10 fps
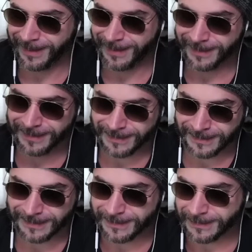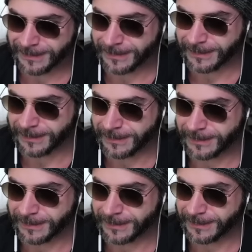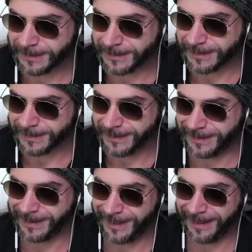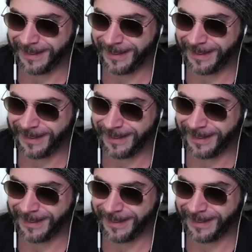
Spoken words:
The person shown says nothing.